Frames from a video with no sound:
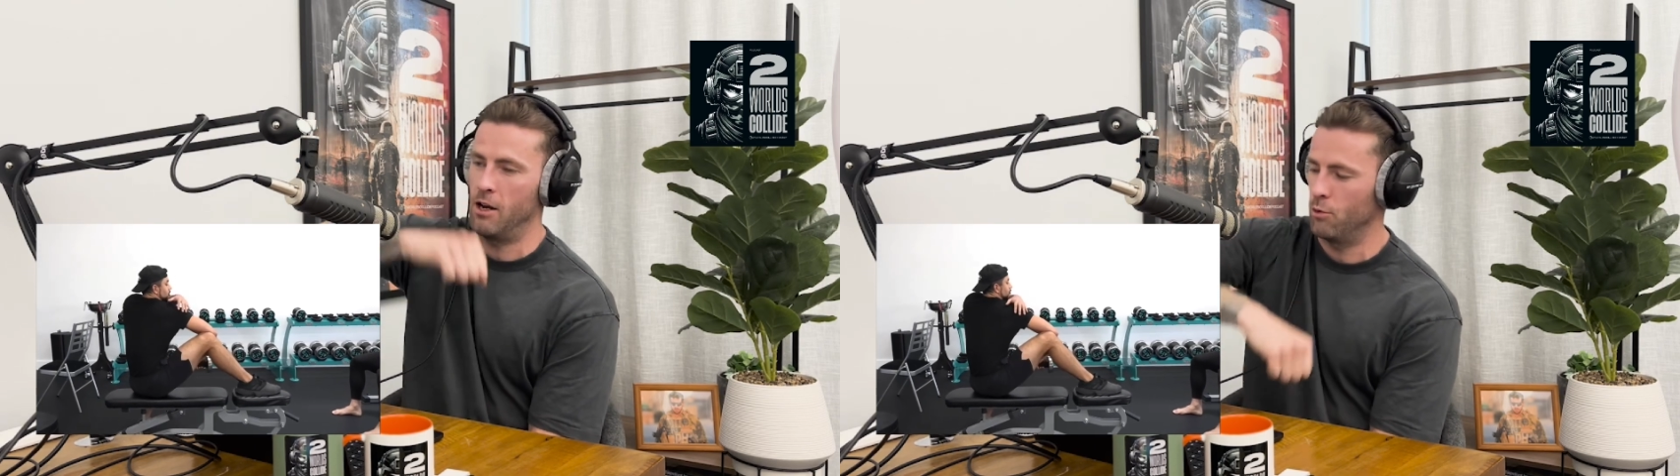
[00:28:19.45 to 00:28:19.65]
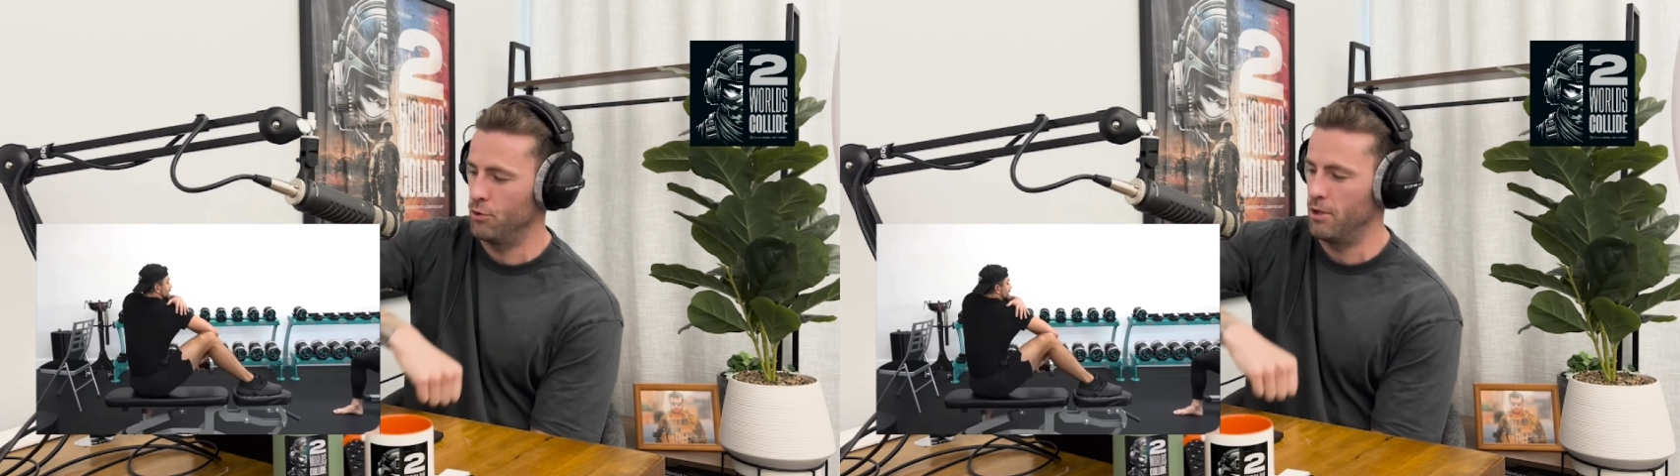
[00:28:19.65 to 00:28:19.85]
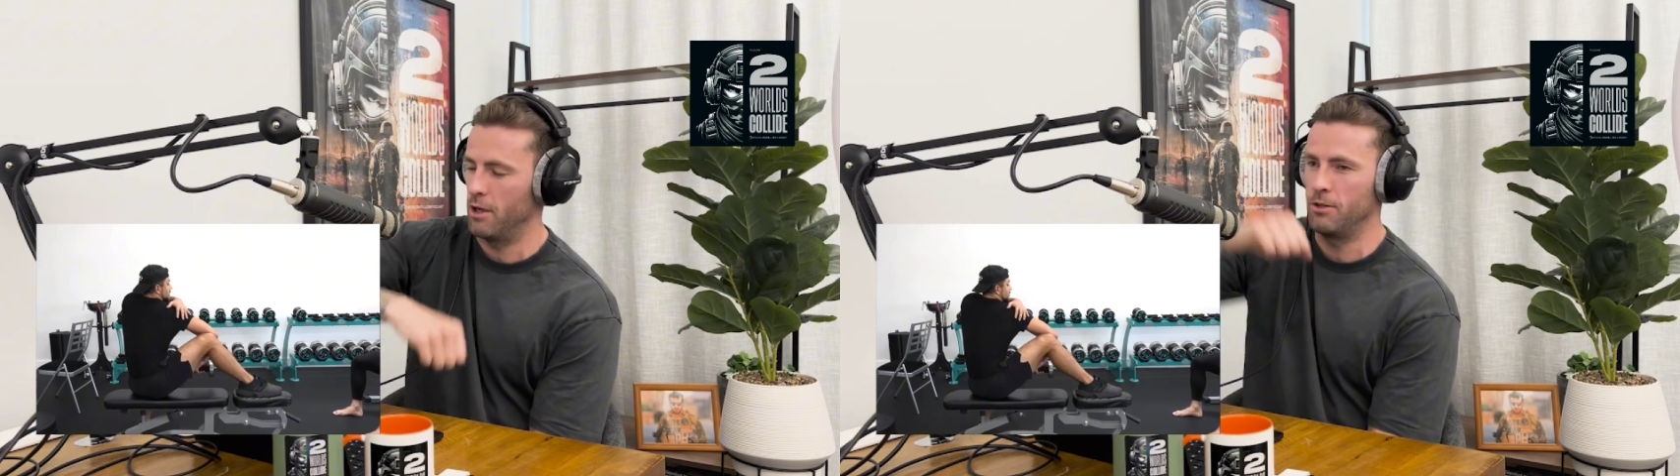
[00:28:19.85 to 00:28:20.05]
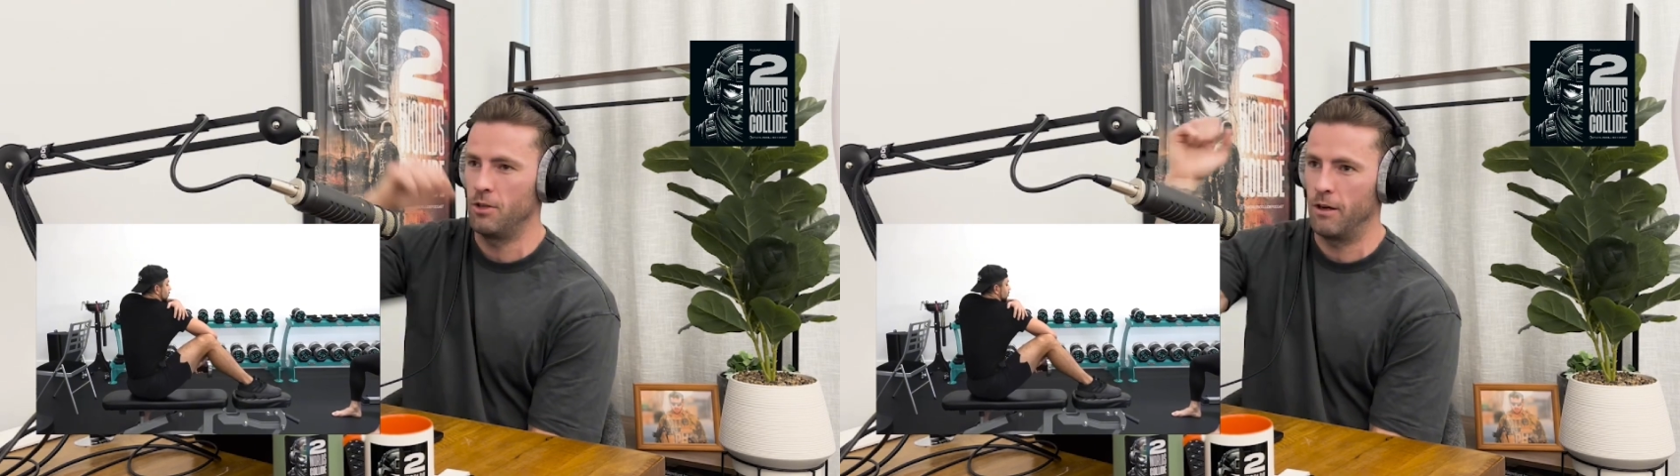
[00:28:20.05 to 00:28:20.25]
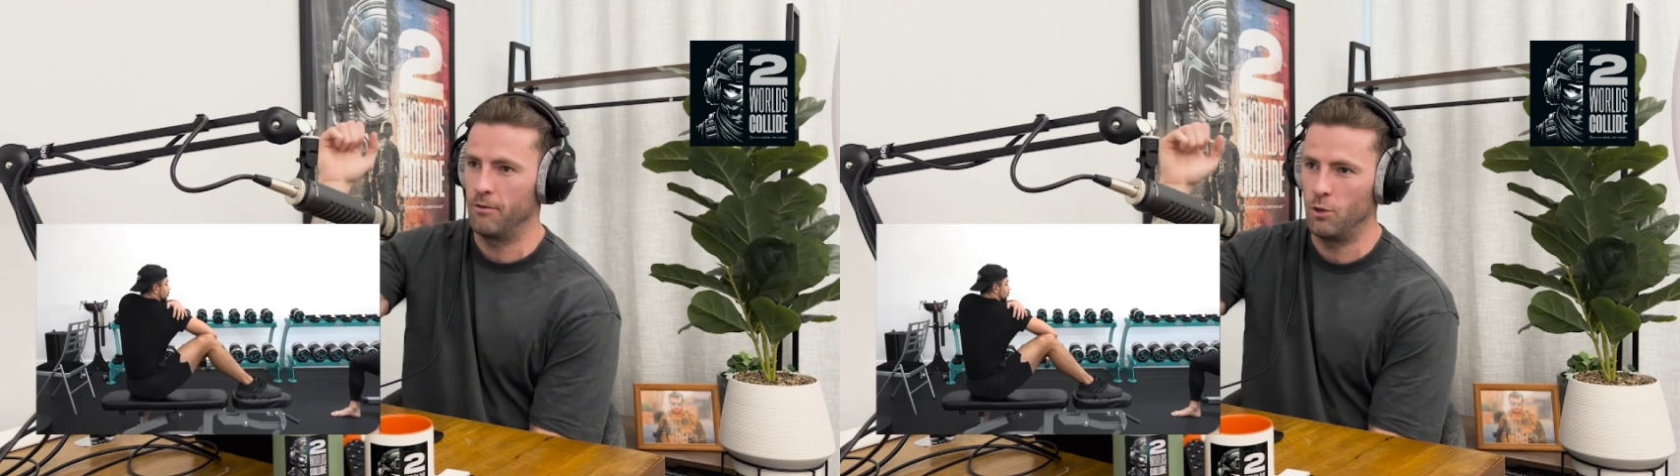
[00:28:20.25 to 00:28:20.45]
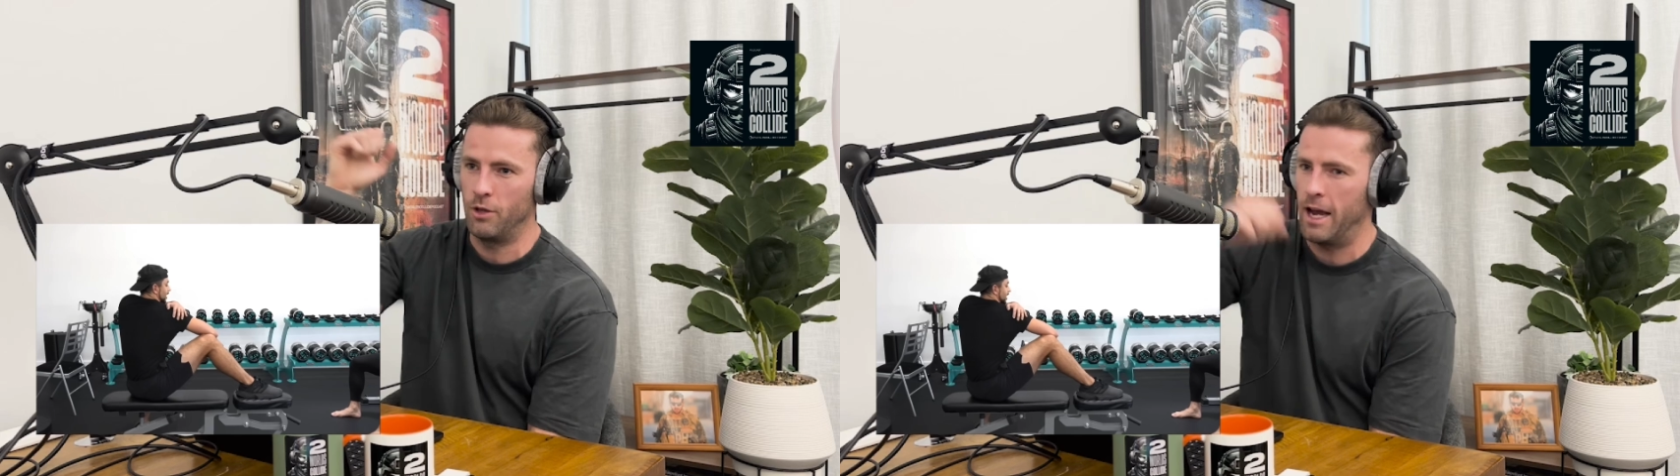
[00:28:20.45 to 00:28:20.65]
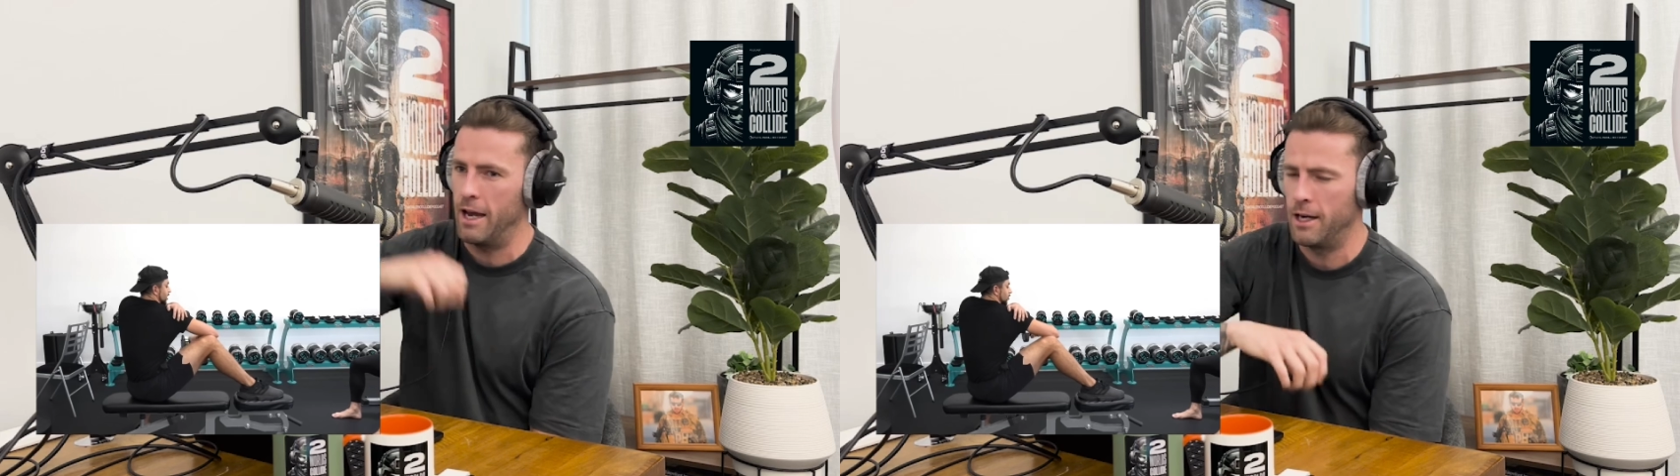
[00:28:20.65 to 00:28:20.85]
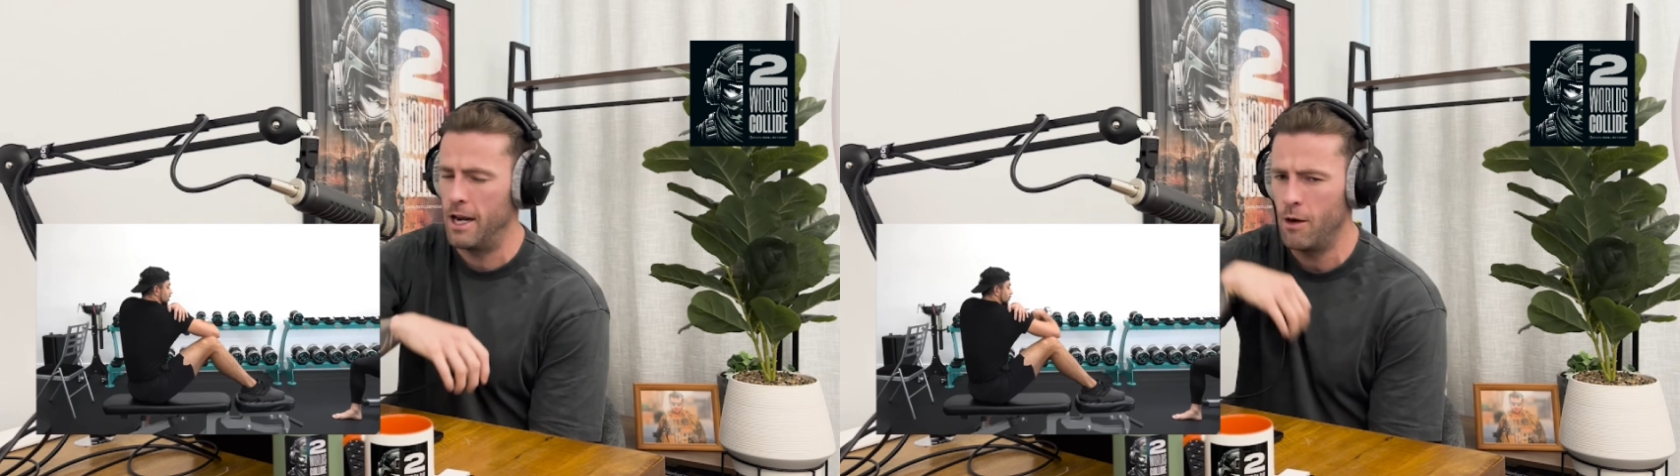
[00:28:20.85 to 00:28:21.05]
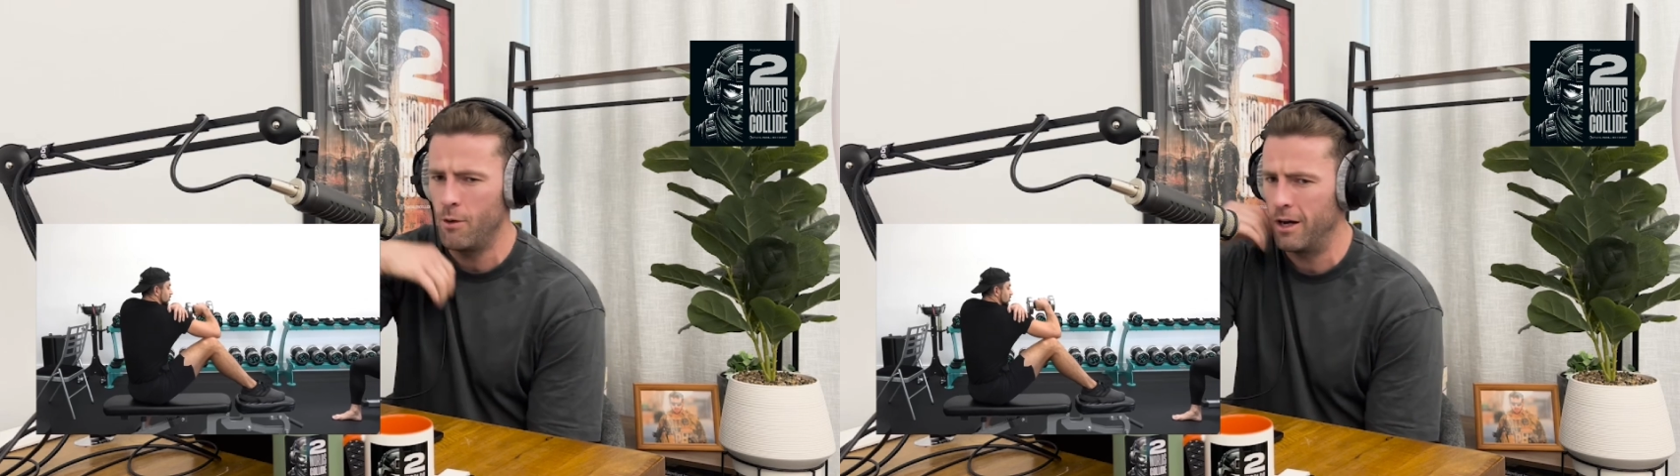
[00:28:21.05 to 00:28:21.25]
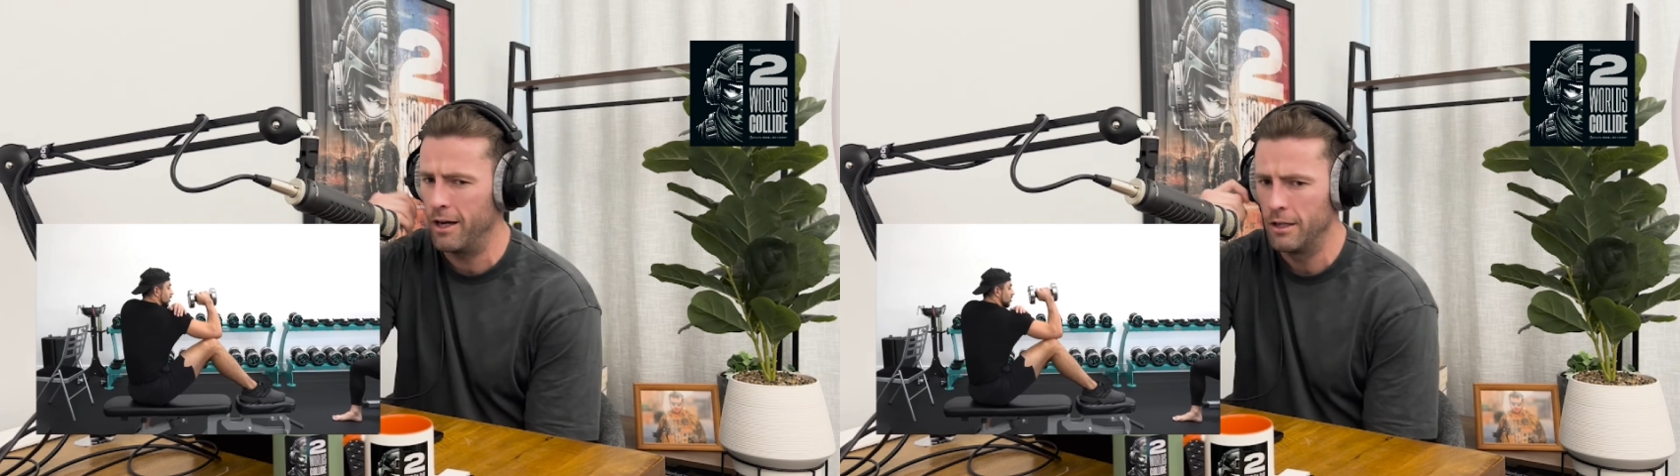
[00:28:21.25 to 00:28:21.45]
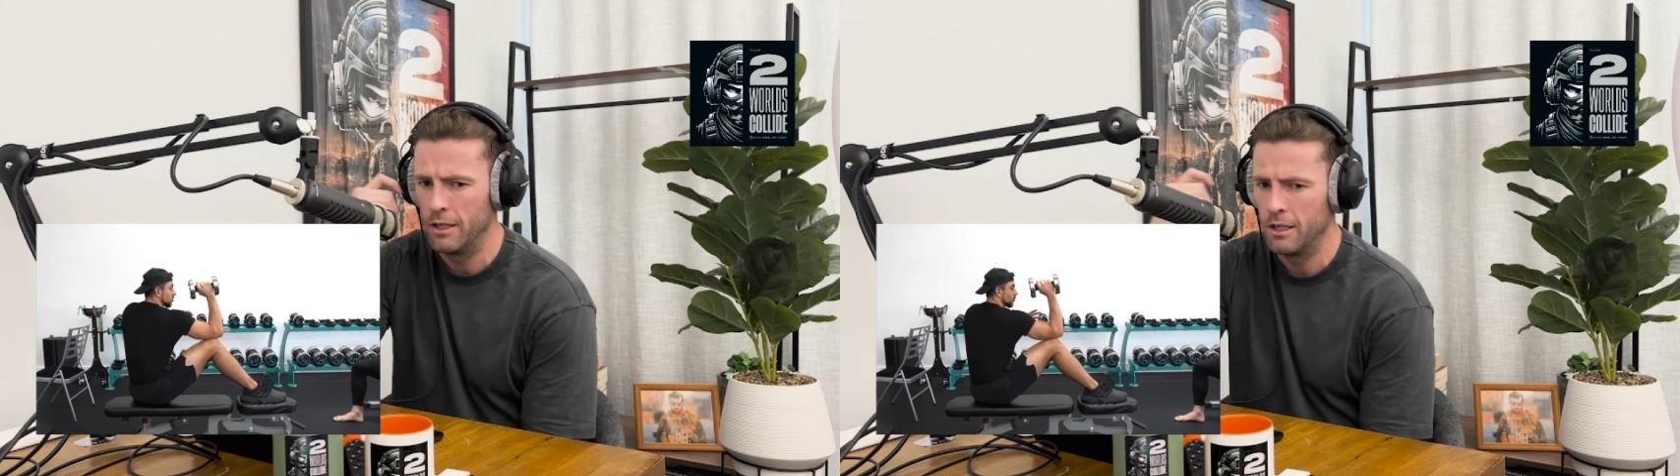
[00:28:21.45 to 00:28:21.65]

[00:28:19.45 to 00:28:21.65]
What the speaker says: I'd do that, and now I